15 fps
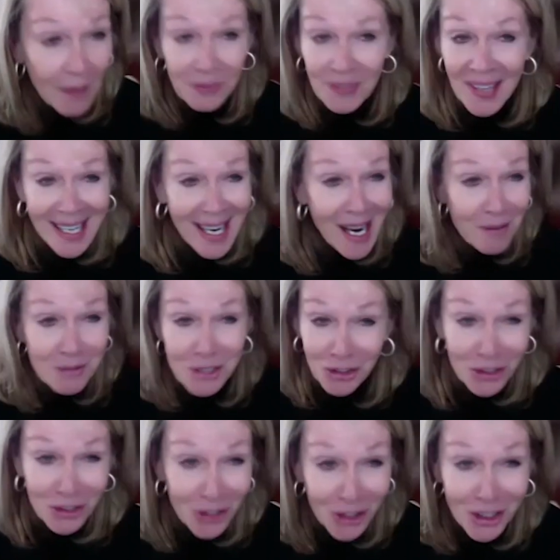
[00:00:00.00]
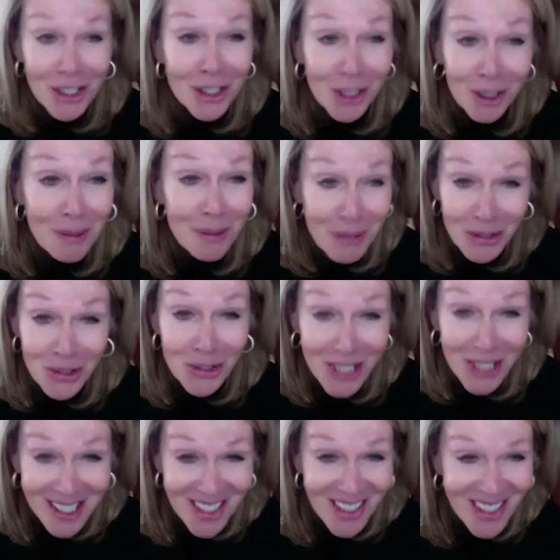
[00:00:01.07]
they have to cook in a communal
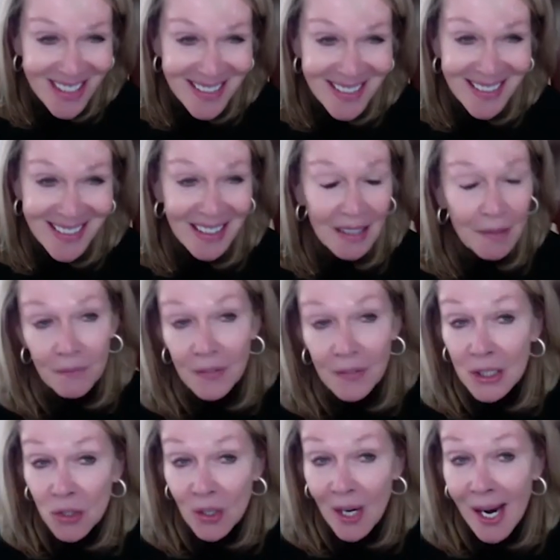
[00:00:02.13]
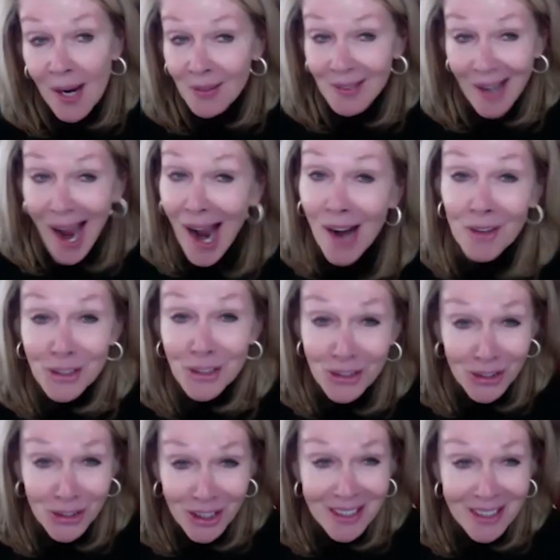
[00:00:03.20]
kitchen, figure out how to
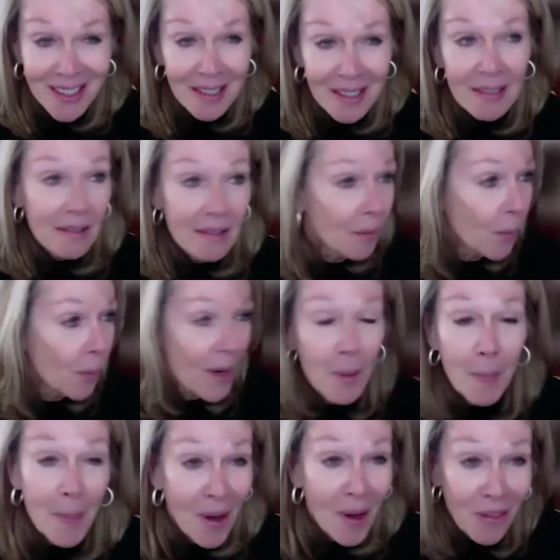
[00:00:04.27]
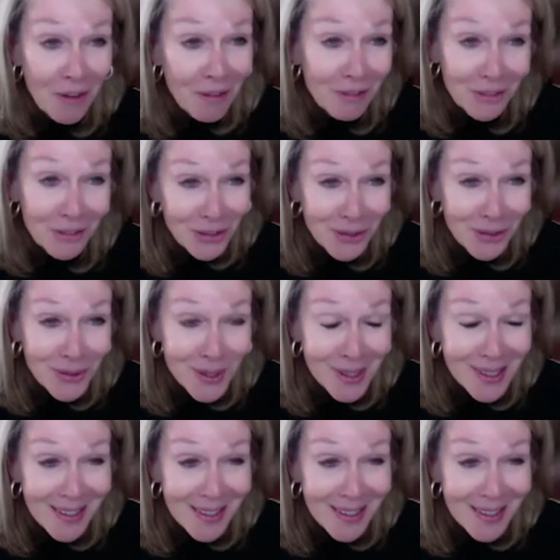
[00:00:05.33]
cook, where to buy their food.